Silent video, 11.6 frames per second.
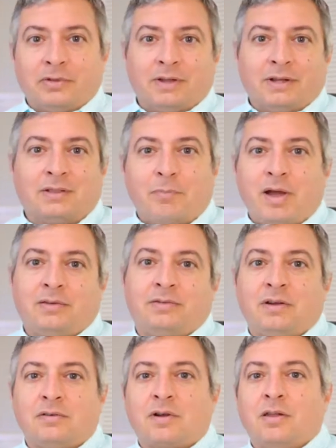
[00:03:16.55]
that like the
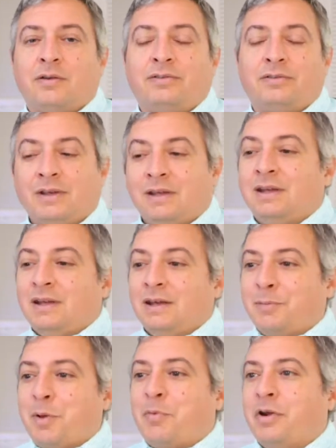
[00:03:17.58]
pastel colors.
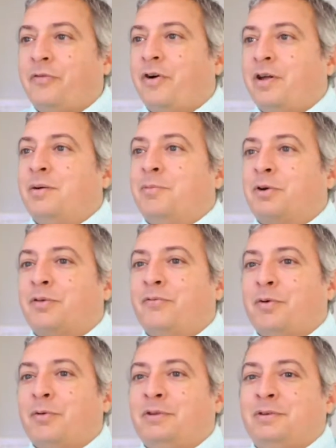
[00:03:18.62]
It'll be pretty fun. I'm looking
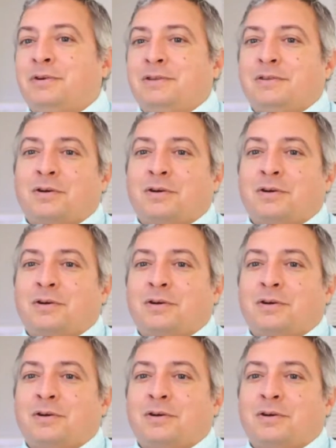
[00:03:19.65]
forward to it.